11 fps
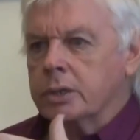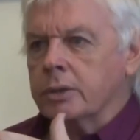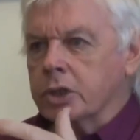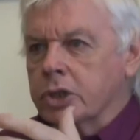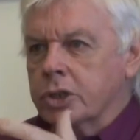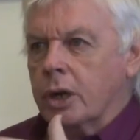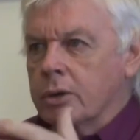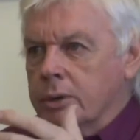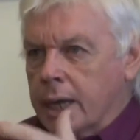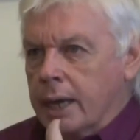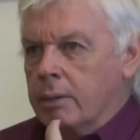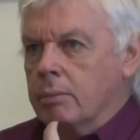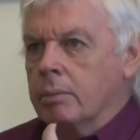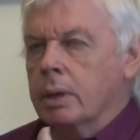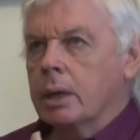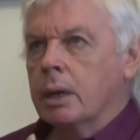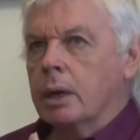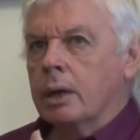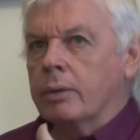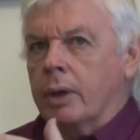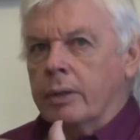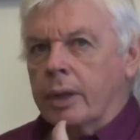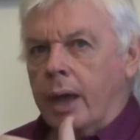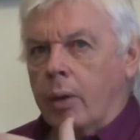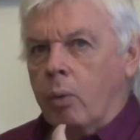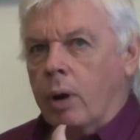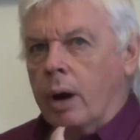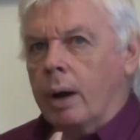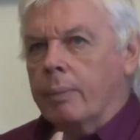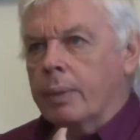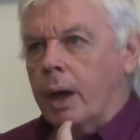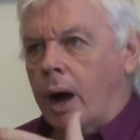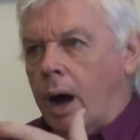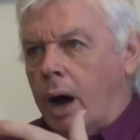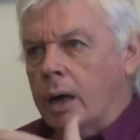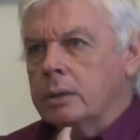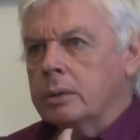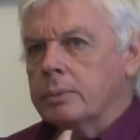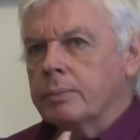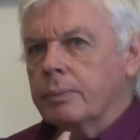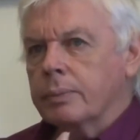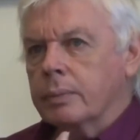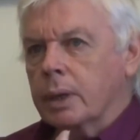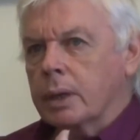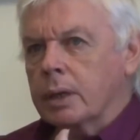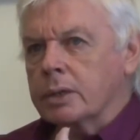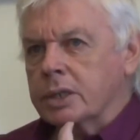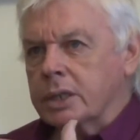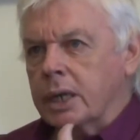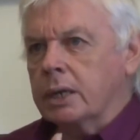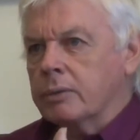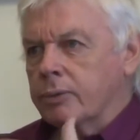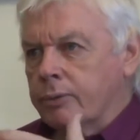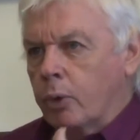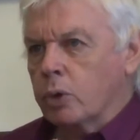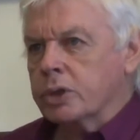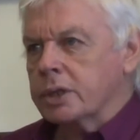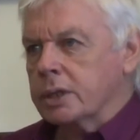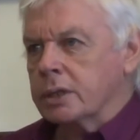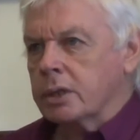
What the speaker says: that showed him that there were unseen forces